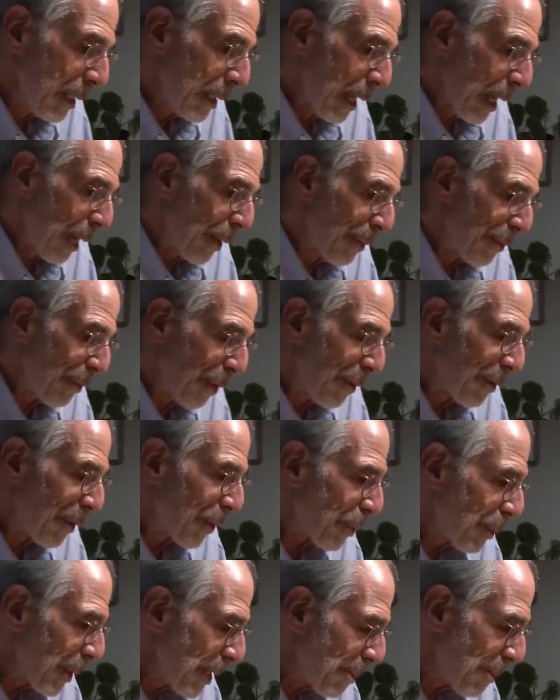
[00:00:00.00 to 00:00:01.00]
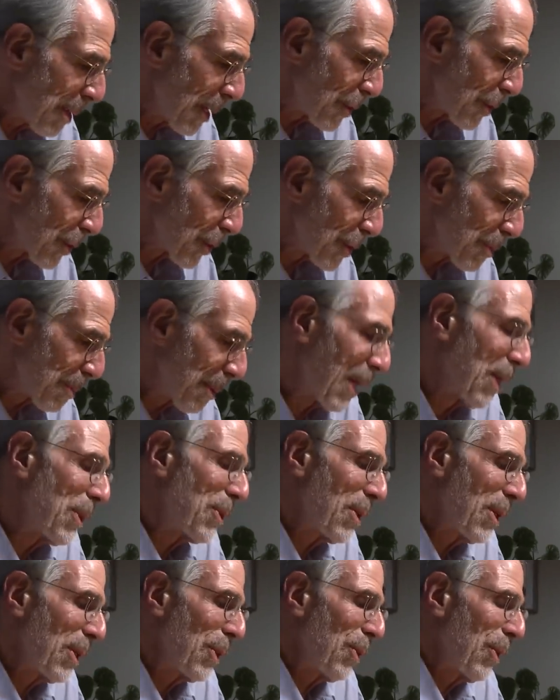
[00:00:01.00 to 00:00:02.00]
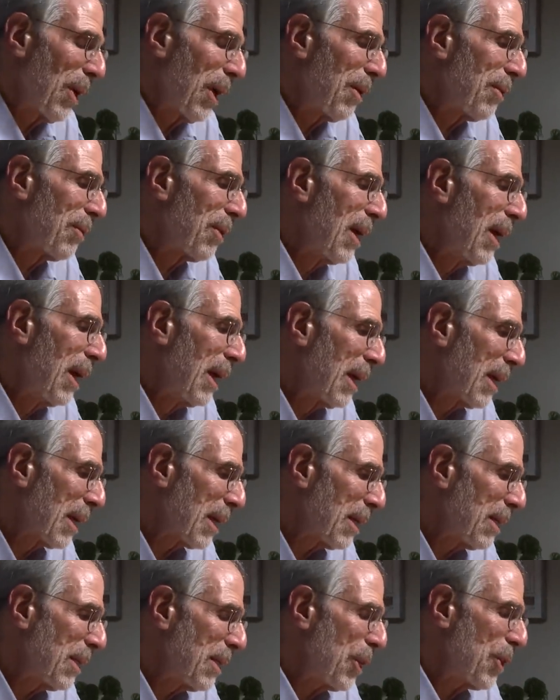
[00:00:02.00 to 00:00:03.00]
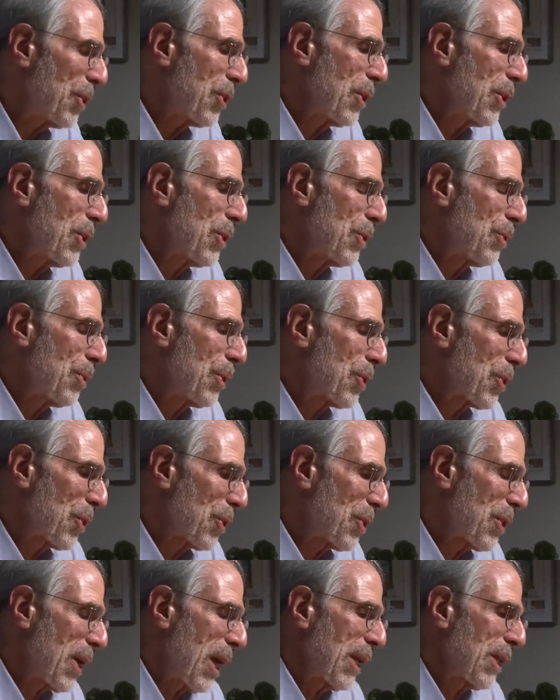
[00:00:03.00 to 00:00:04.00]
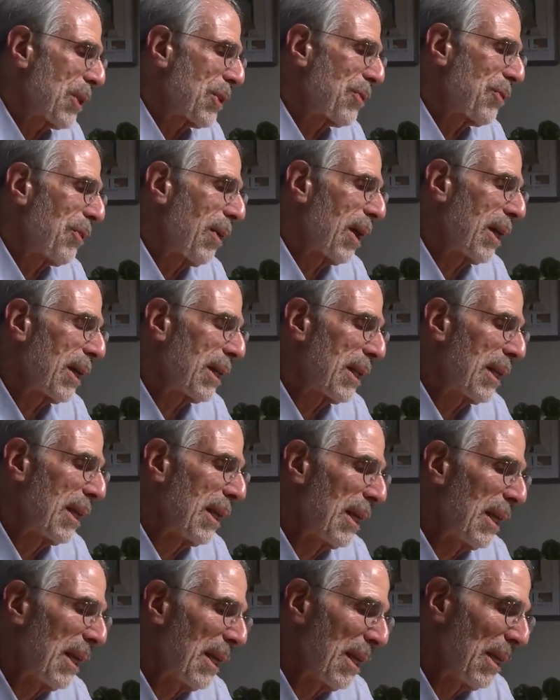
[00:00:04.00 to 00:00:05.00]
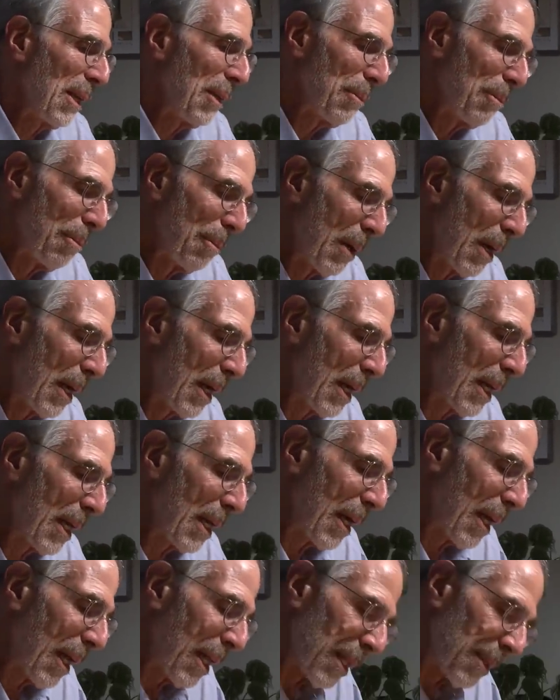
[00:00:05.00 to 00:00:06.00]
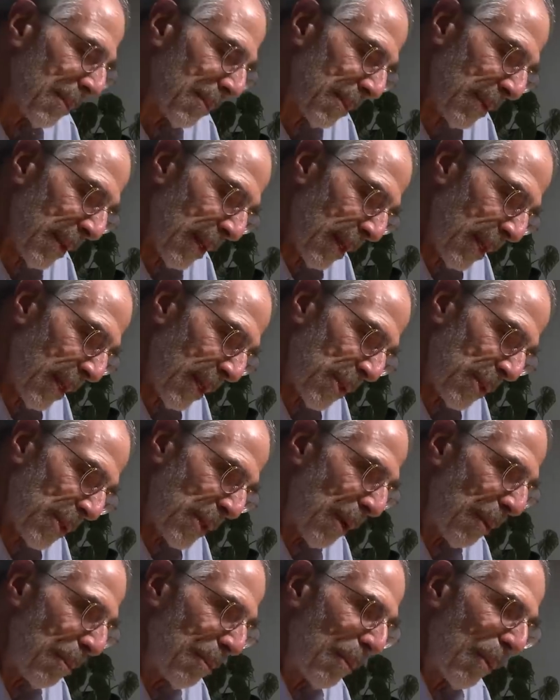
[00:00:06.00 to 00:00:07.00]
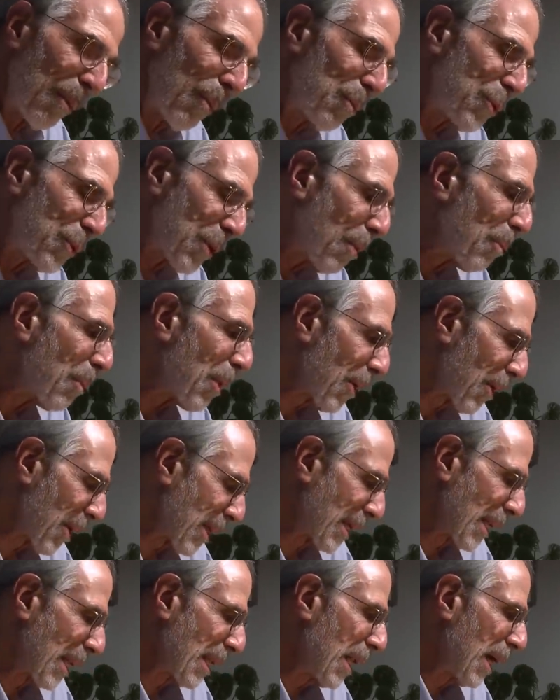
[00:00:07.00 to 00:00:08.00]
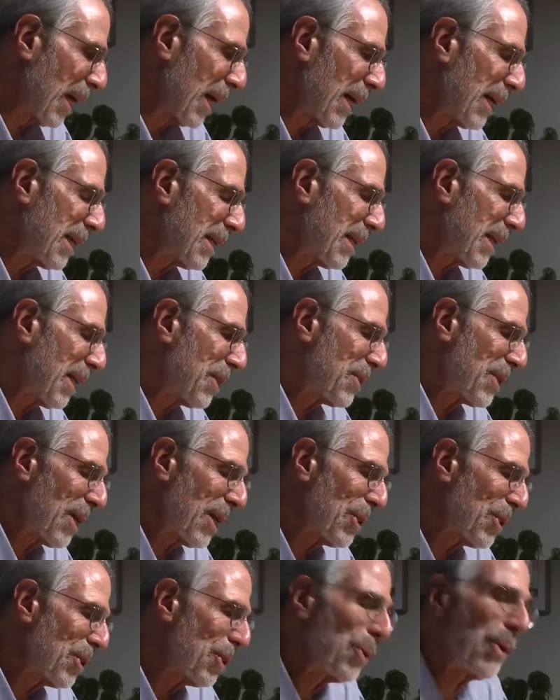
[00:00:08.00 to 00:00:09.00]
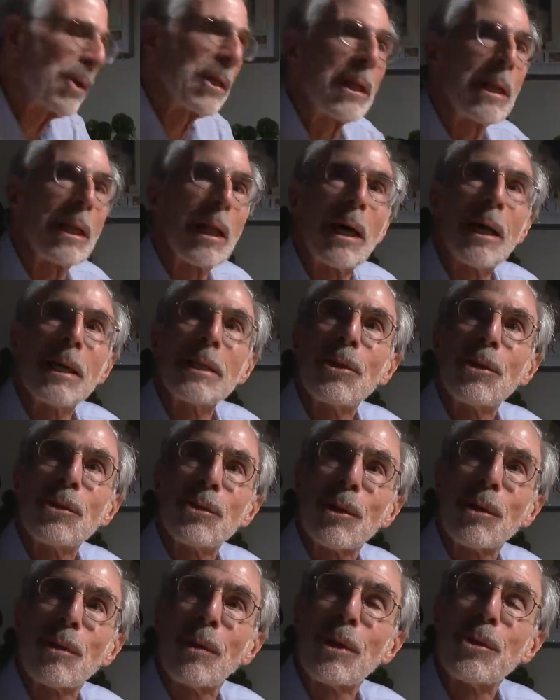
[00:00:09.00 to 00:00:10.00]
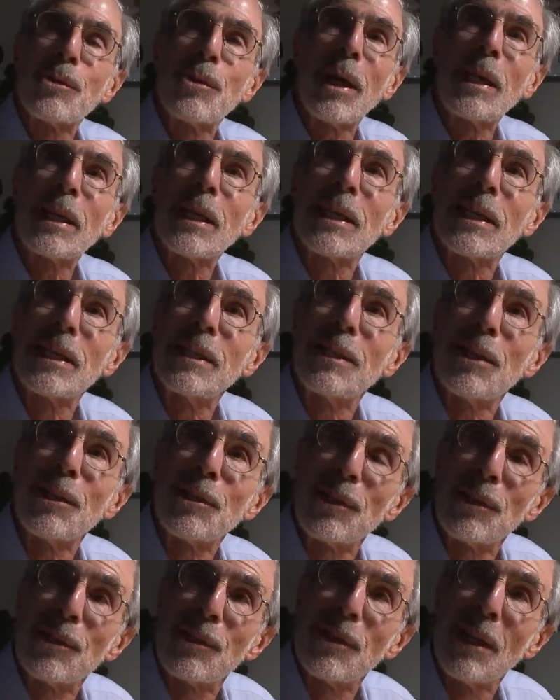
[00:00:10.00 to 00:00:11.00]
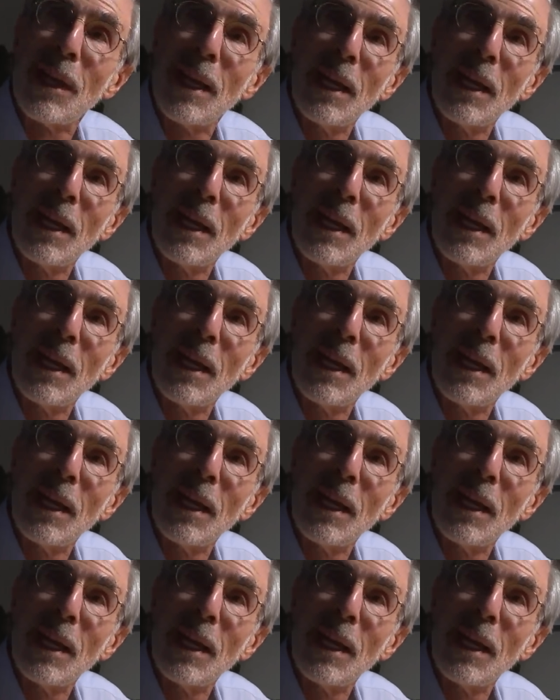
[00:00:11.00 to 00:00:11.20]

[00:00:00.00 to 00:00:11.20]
Now, if you have a three-dimensional space and you have conditions which are satisfied by somewhere on a line, let's say two on a line, those are quadratic conditions,